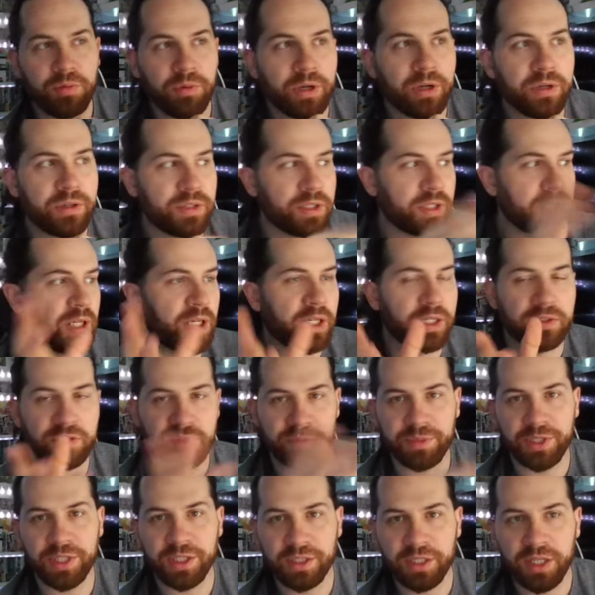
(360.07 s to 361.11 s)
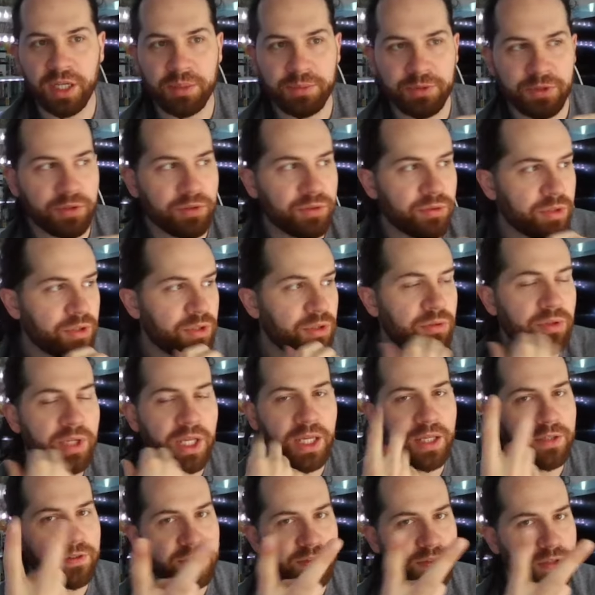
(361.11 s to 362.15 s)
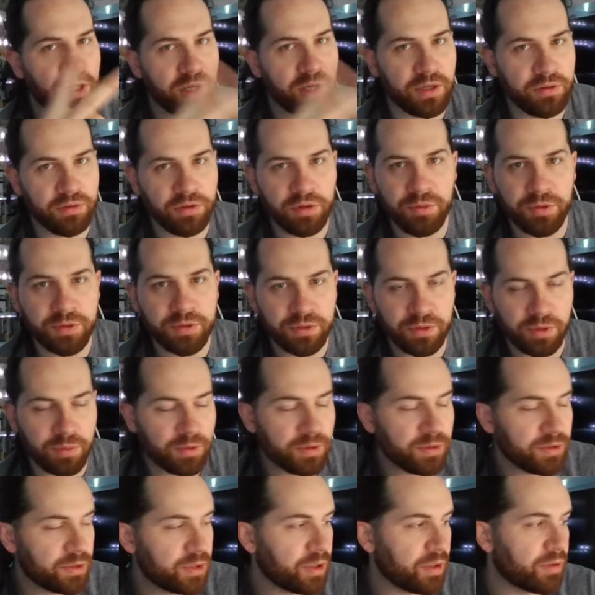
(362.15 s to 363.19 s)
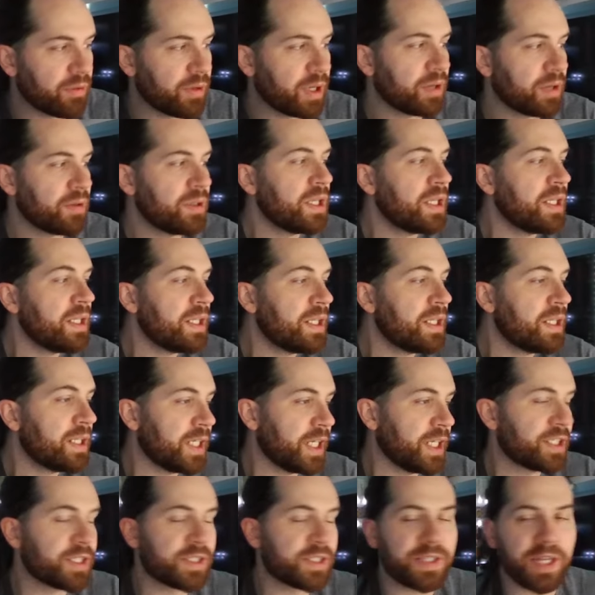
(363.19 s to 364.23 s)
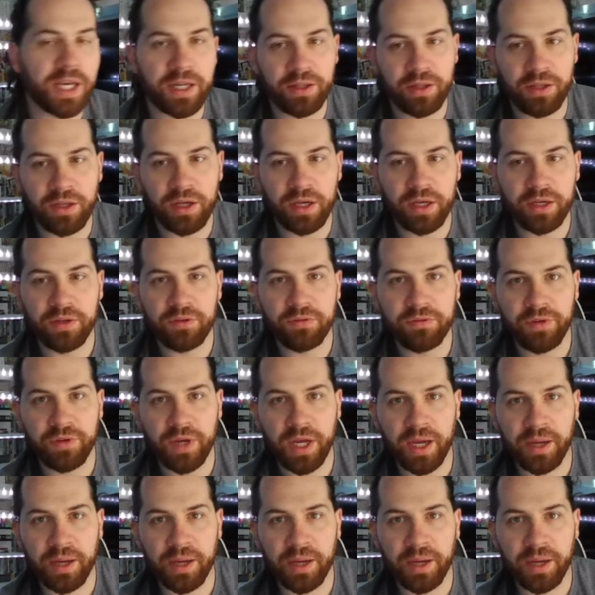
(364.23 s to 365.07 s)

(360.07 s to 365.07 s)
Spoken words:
work to kind of speed it up. So 2 days is not a normal turnaround. He just had a lot of